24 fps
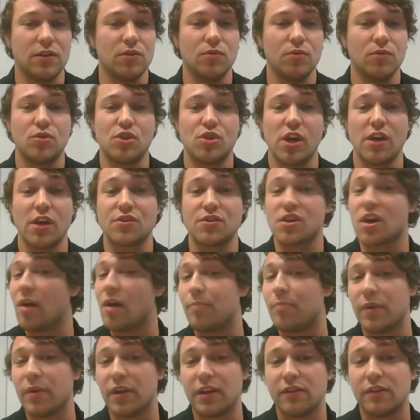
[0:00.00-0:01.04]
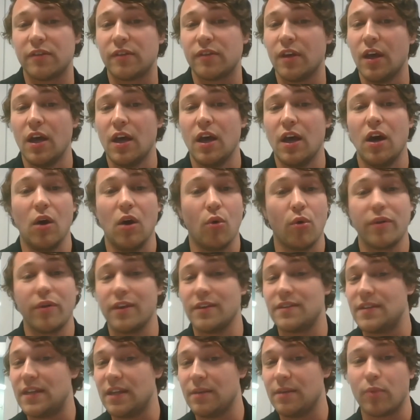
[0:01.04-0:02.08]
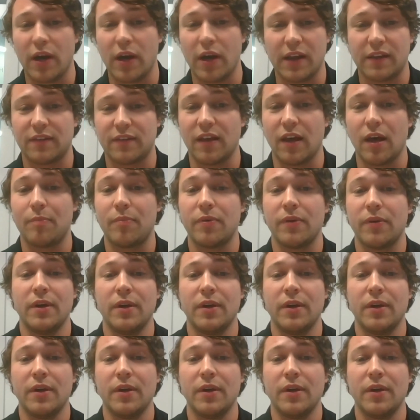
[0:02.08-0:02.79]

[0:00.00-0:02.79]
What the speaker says: you change companies or the team breaks up.